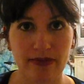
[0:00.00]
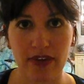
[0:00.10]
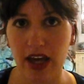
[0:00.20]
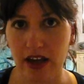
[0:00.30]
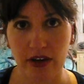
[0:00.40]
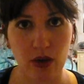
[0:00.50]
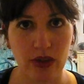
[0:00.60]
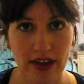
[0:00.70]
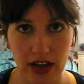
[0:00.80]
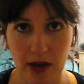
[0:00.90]
yeah, I know
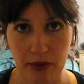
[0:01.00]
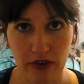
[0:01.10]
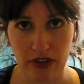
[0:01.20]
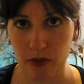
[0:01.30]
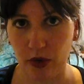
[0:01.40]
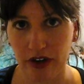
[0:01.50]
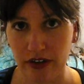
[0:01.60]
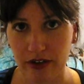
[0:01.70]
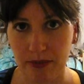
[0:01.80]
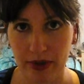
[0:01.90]
that a couple of them were a